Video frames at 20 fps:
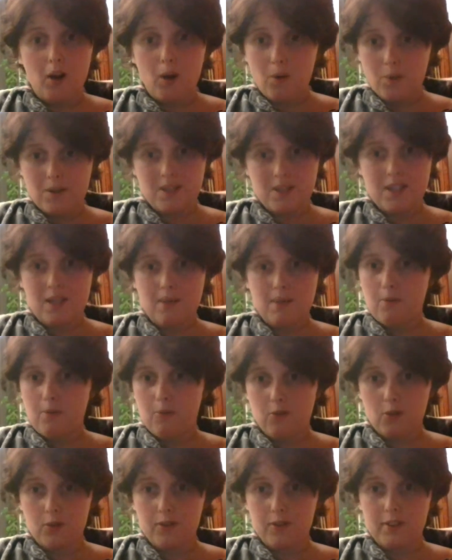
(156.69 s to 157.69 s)
always
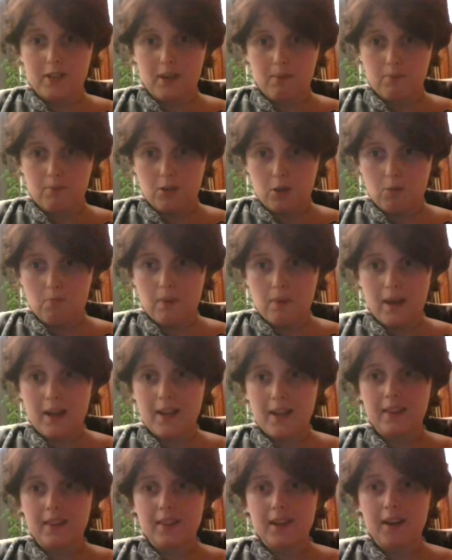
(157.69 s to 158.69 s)
keep a folded up tote
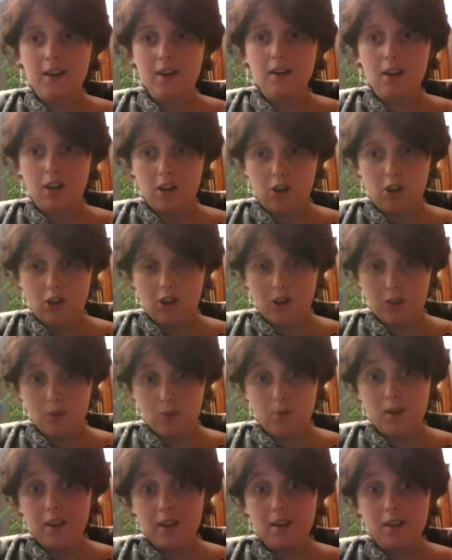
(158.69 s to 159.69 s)
bag in there, a
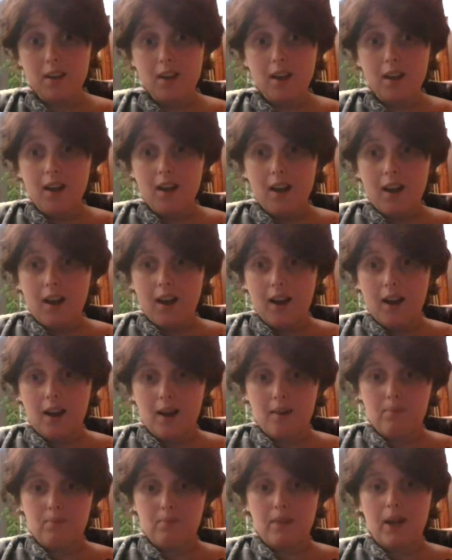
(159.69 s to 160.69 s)
cloth one.
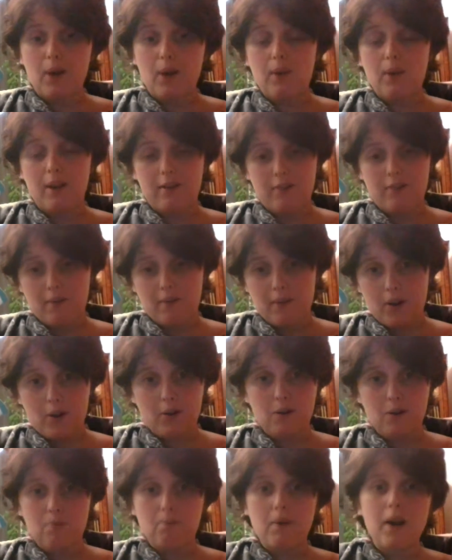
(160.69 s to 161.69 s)
That way, if I'm
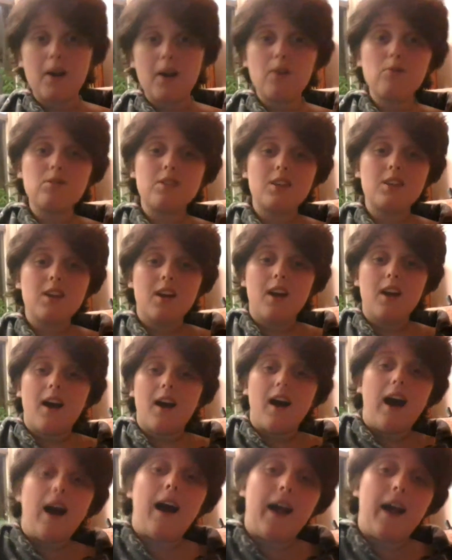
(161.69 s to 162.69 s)
out and about,
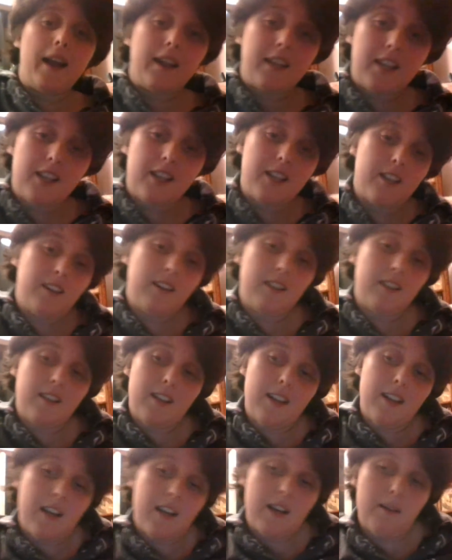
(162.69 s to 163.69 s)
I can,
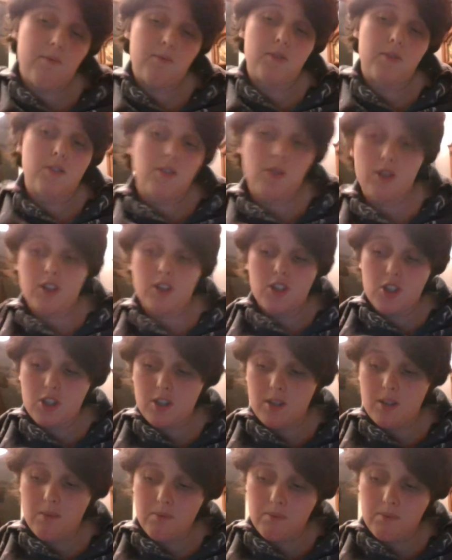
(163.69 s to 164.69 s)
and I'm doing
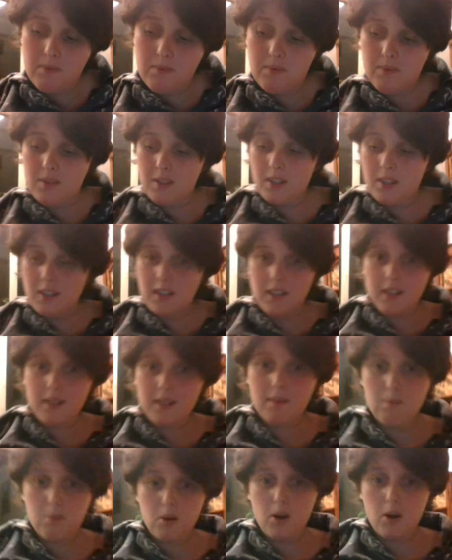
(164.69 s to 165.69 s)
some
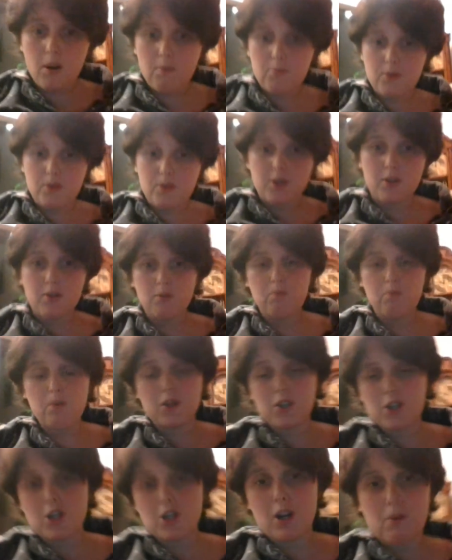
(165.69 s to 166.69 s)
impromptu
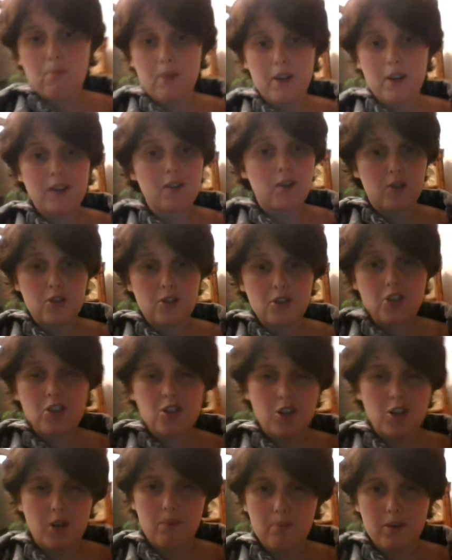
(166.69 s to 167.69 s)
book shopping or
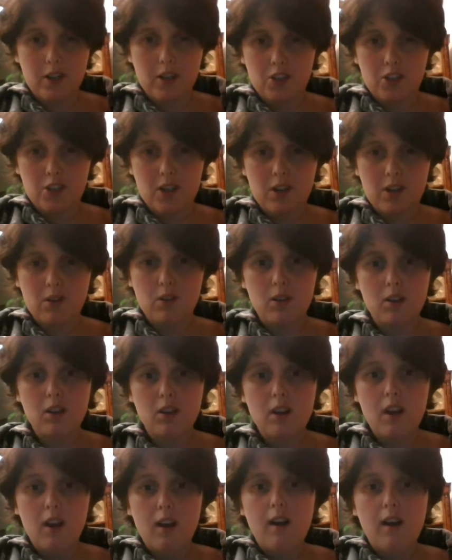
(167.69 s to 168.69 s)
just shopping in
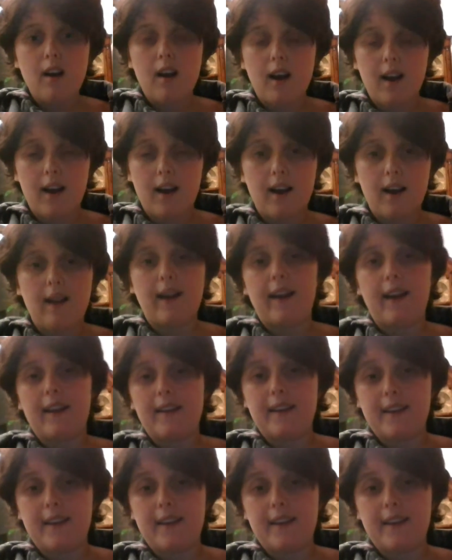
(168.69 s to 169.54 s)
general, I